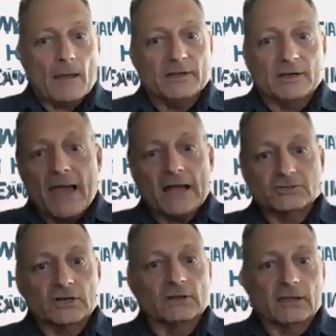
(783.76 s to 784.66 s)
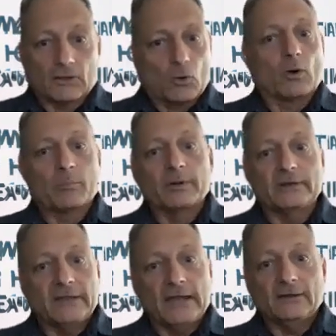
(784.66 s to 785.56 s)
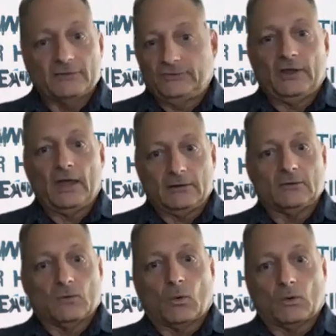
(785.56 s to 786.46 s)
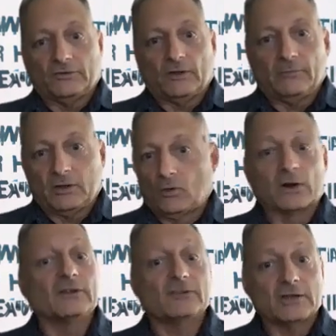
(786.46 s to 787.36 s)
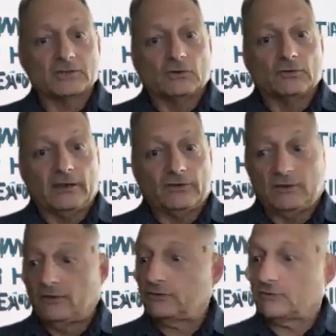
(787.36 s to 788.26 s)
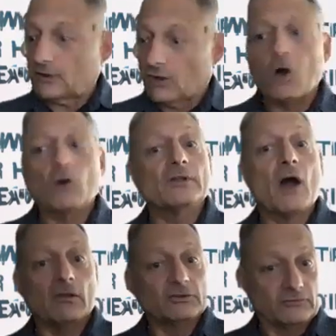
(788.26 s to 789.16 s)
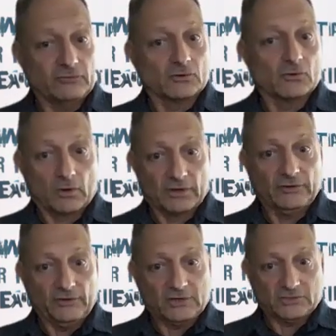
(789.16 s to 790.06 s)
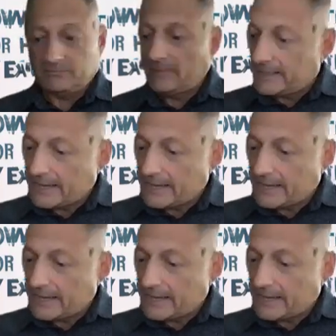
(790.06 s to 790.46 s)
imagining like a corporate data set or something, an organizational data set. This is like all the knowledge of your organization.